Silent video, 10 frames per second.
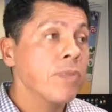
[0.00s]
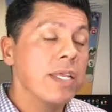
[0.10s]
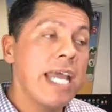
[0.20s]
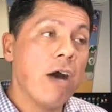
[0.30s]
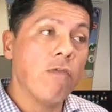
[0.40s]

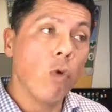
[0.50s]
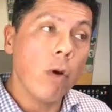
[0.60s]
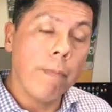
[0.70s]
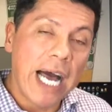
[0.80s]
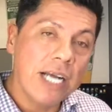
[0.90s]
Now,
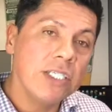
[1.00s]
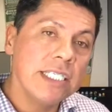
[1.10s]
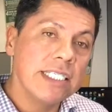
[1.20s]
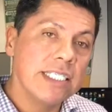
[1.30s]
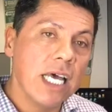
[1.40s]
for buyers
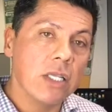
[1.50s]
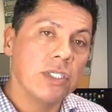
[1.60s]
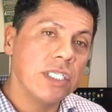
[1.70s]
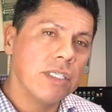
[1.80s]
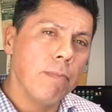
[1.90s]
and
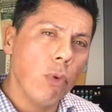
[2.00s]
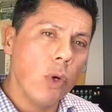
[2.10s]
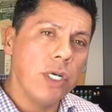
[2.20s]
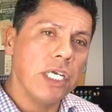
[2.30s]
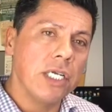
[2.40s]
sellers, it's
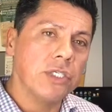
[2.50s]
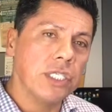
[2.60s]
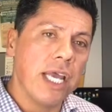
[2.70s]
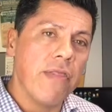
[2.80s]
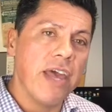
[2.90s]
important to
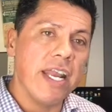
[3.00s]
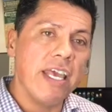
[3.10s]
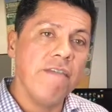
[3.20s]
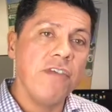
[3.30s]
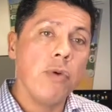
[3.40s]
understand that
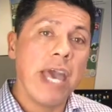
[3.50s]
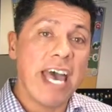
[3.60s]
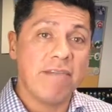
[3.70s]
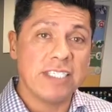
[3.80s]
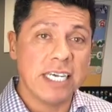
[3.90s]
if you
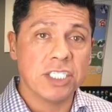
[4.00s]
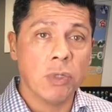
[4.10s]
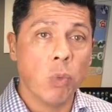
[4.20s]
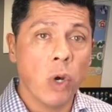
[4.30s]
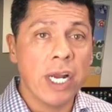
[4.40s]
have
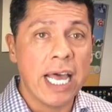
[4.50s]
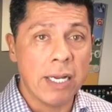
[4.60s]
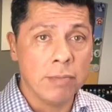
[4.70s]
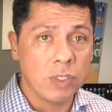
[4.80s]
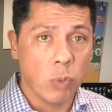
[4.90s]
Section 1
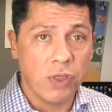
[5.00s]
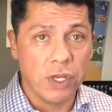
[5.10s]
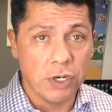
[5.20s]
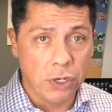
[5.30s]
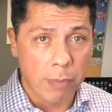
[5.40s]
items
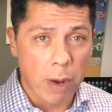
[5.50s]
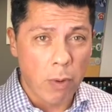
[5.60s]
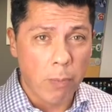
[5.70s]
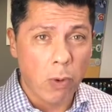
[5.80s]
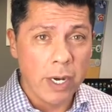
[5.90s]
within your termite
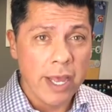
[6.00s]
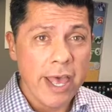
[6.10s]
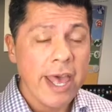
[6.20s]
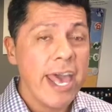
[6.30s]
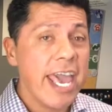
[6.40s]
report,
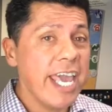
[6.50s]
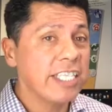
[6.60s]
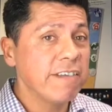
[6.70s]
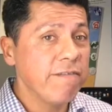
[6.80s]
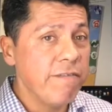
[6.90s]

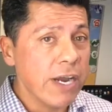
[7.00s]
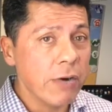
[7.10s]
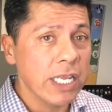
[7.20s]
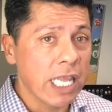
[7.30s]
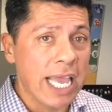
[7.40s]
it's
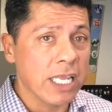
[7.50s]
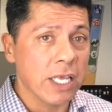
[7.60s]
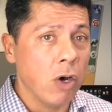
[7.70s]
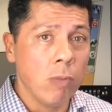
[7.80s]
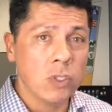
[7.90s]
very
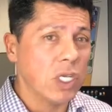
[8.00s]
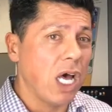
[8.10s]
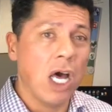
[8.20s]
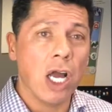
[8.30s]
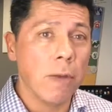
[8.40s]
likely, almost
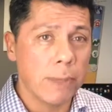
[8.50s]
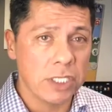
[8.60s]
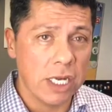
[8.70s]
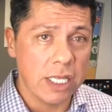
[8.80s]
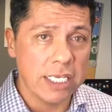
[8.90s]

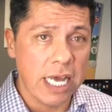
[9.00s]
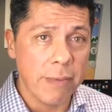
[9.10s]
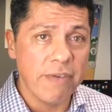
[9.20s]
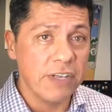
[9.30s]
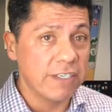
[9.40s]
100% of the
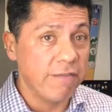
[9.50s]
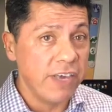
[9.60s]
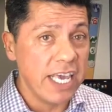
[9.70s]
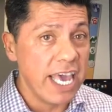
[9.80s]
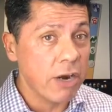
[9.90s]
time, if it's a
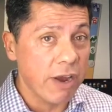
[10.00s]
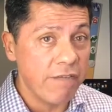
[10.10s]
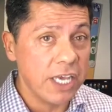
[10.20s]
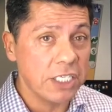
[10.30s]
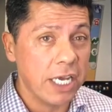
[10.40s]
VA or
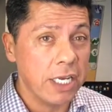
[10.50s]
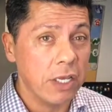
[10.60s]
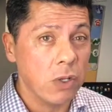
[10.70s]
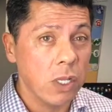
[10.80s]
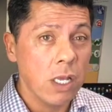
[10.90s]
FHA
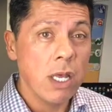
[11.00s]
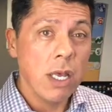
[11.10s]
deal,